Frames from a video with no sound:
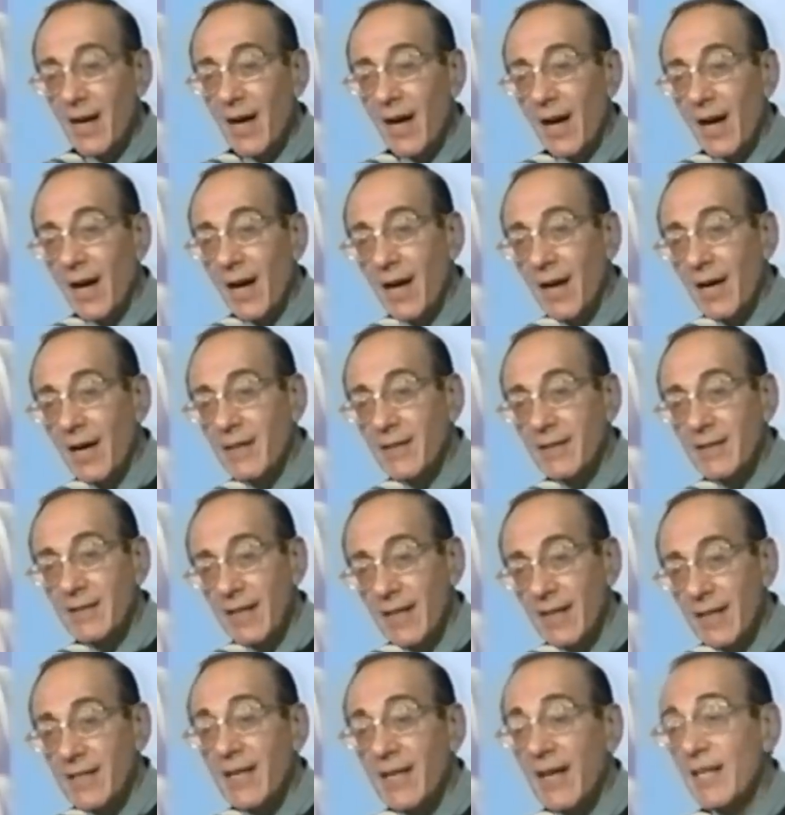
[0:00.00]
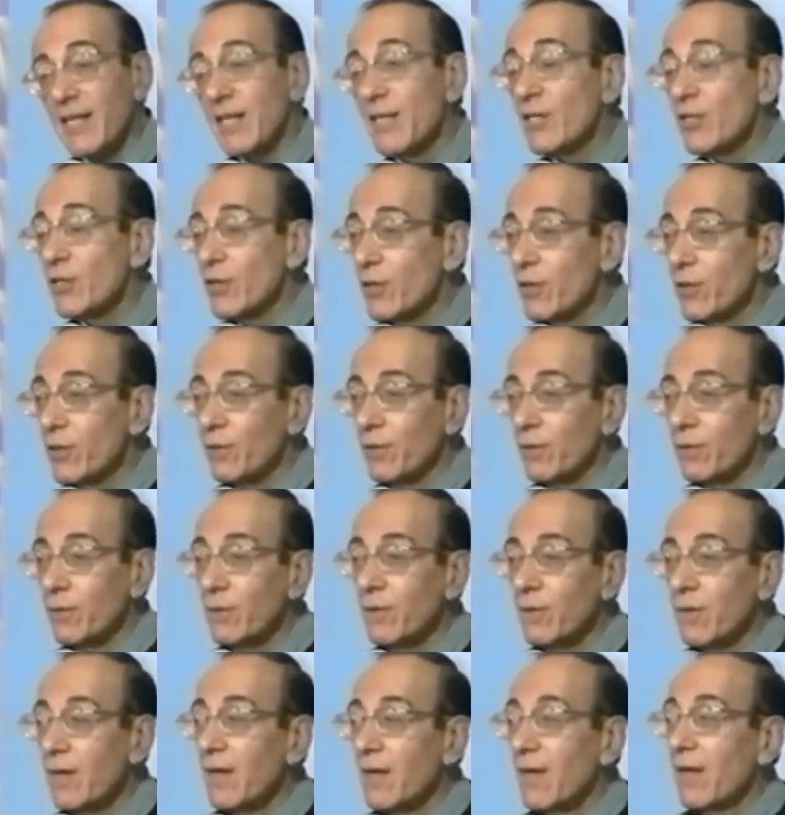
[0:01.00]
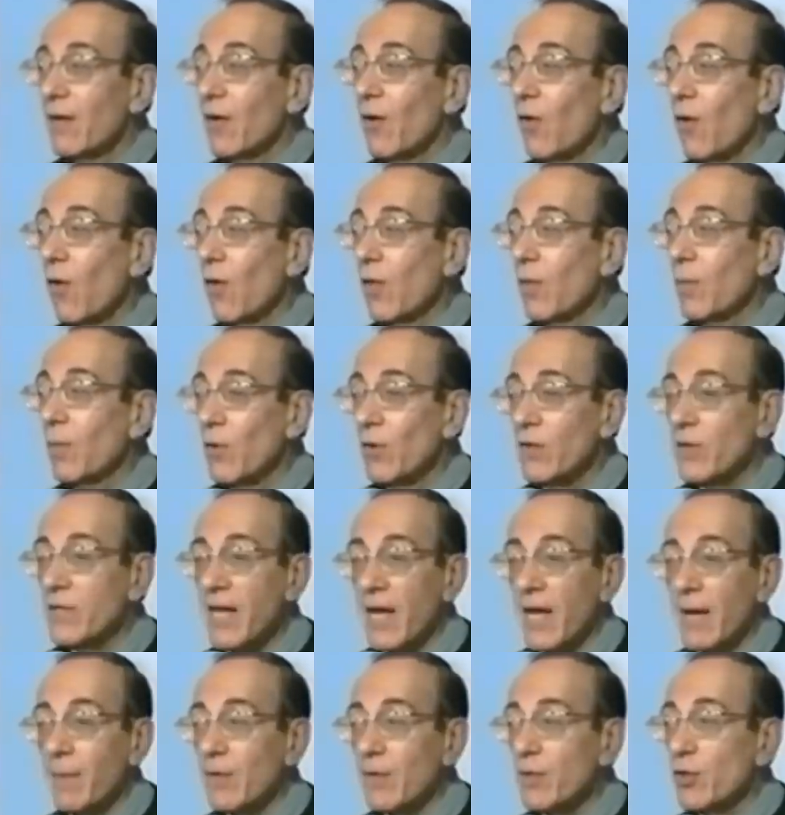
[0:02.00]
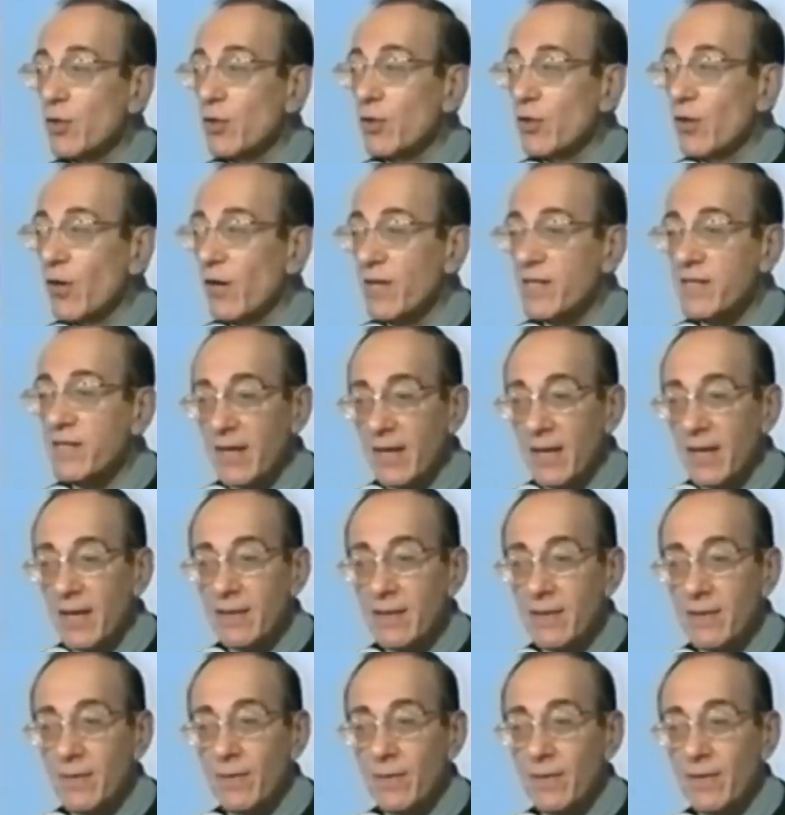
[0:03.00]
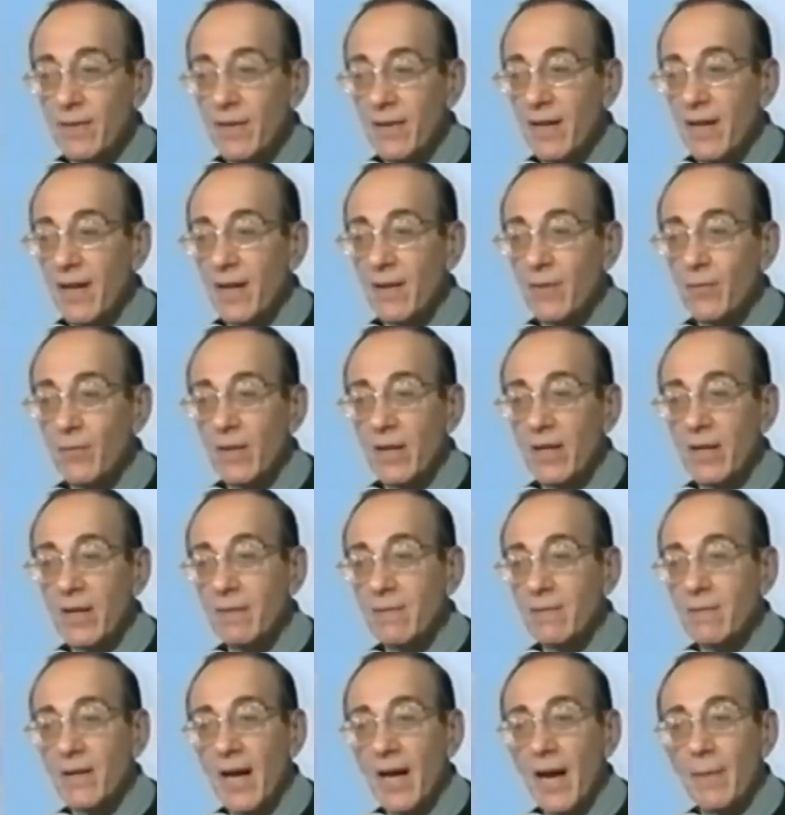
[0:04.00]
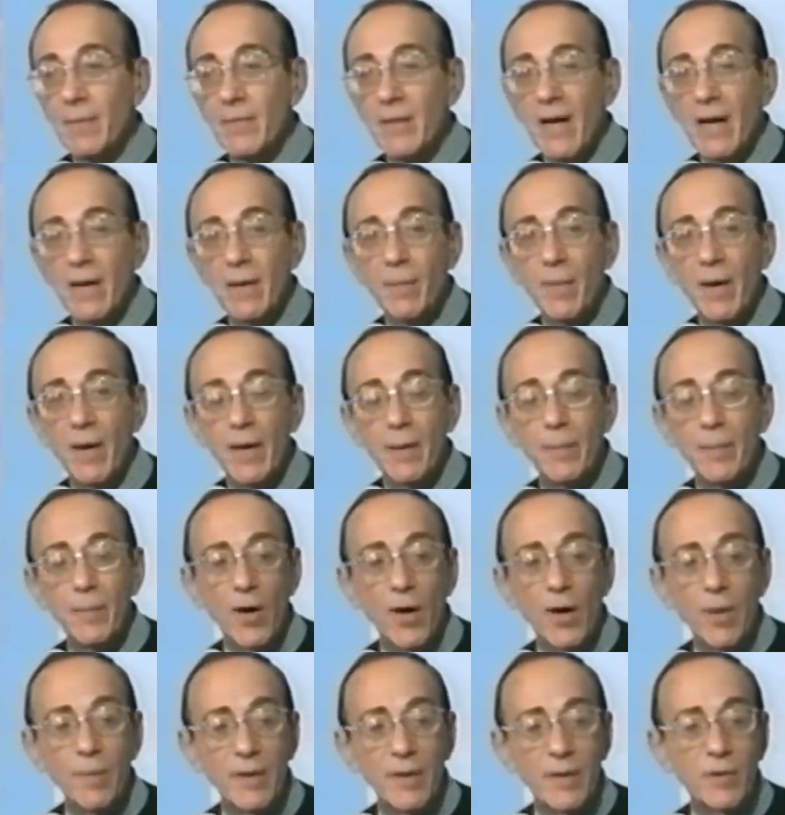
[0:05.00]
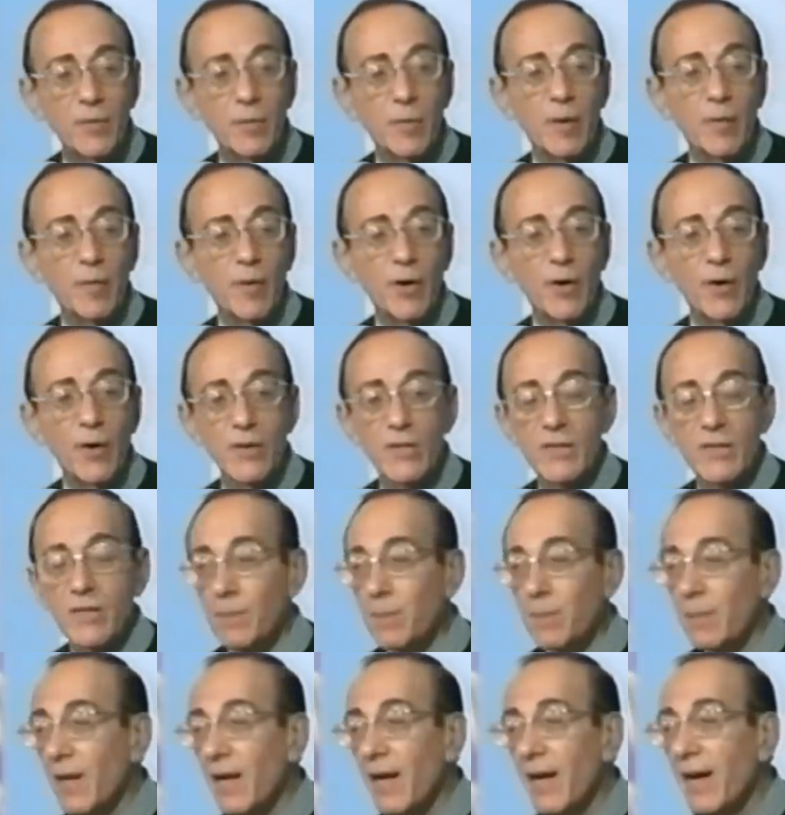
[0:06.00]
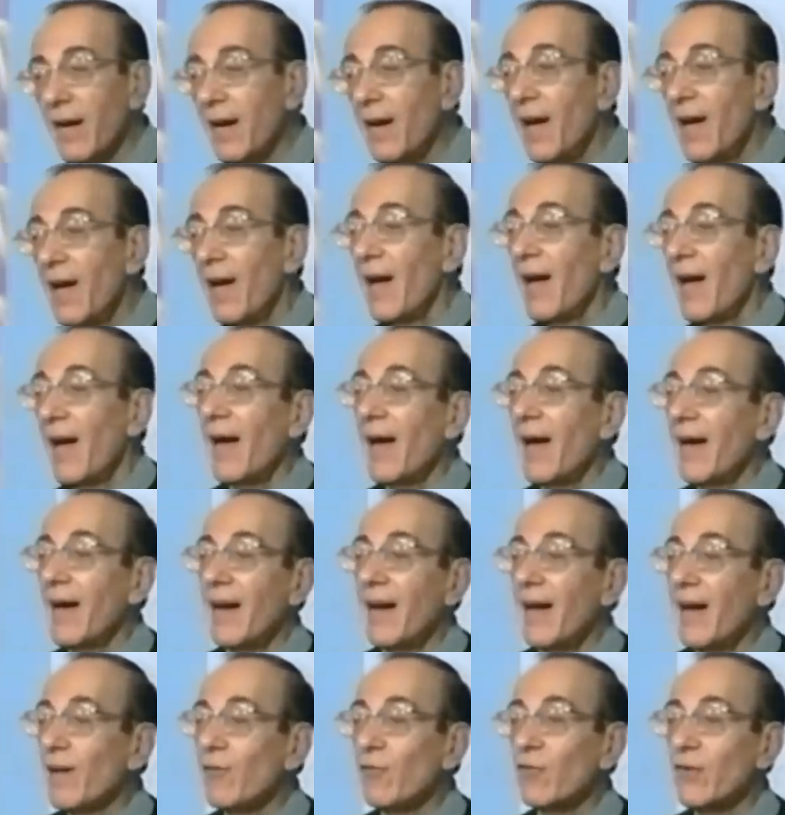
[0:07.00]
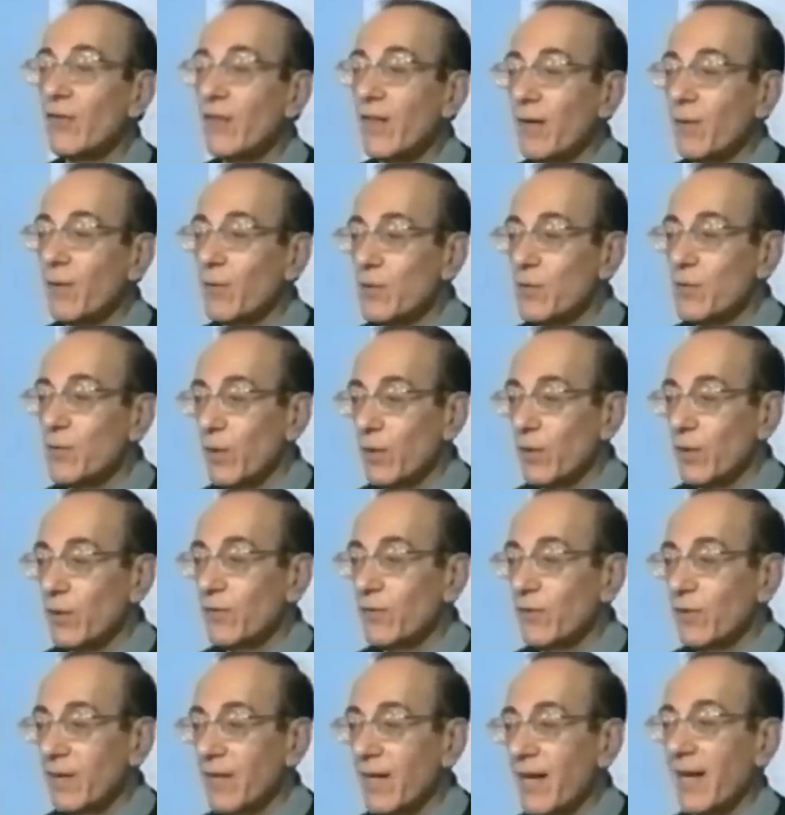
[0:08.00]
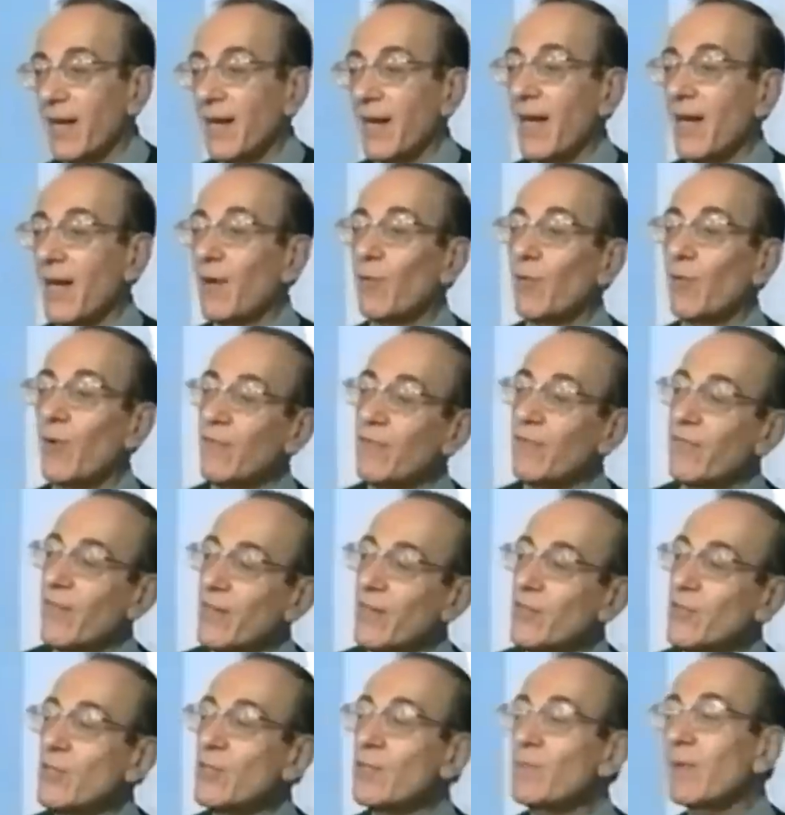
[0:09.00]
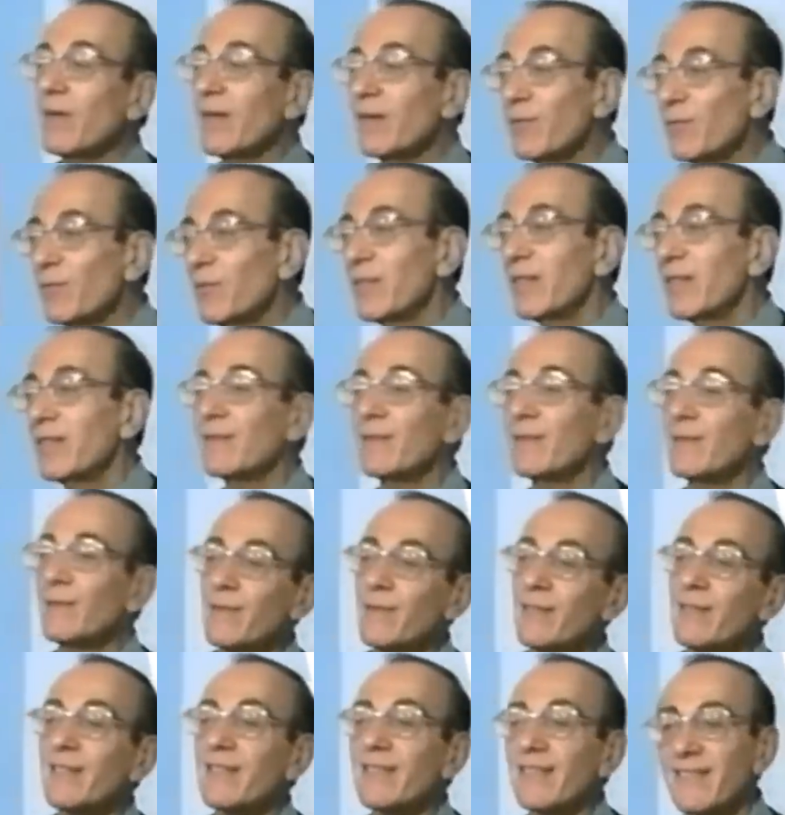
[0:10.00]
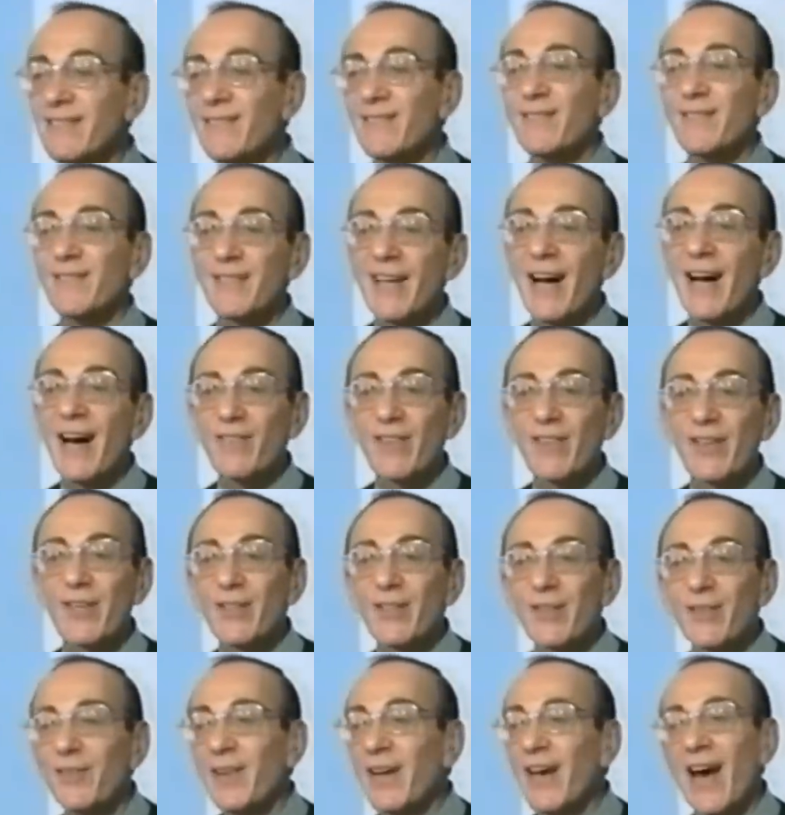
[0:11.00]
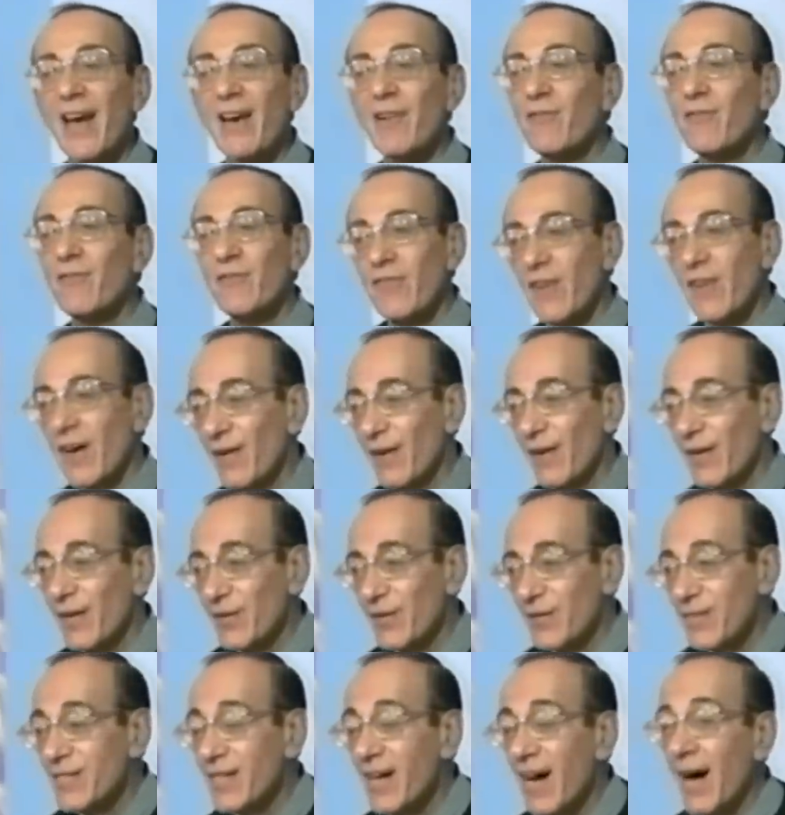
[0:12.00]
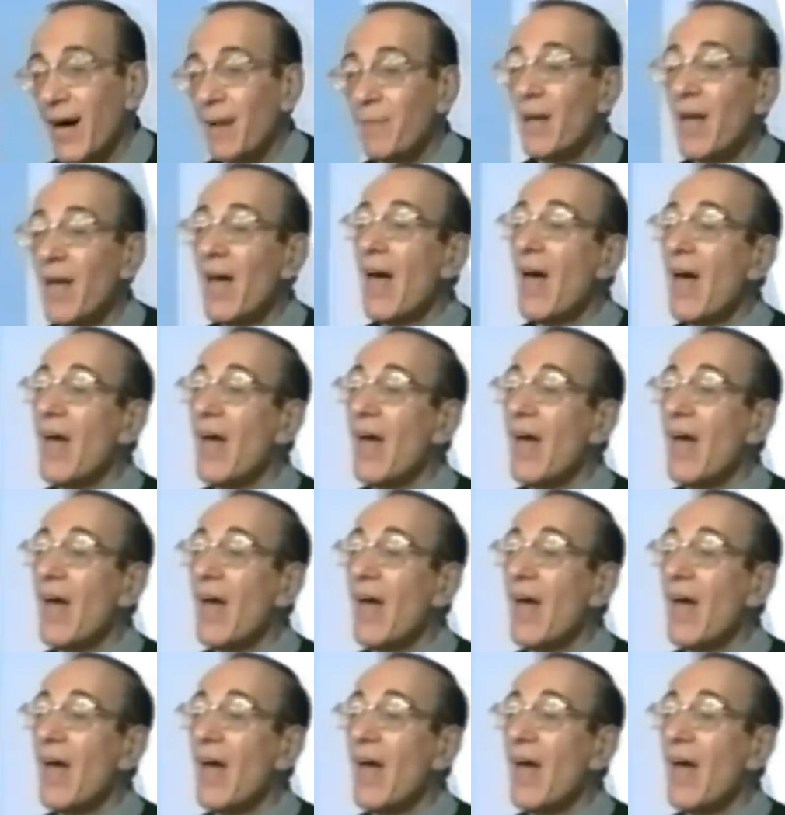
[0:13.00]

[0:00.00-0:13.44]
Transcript: uh, 92, all the boys came into New York City to, and we camped out in my apartment and we rehearsed the play and everything was wonderful. I had a lot of rough edges, but we were, we were having good, we had a very good time.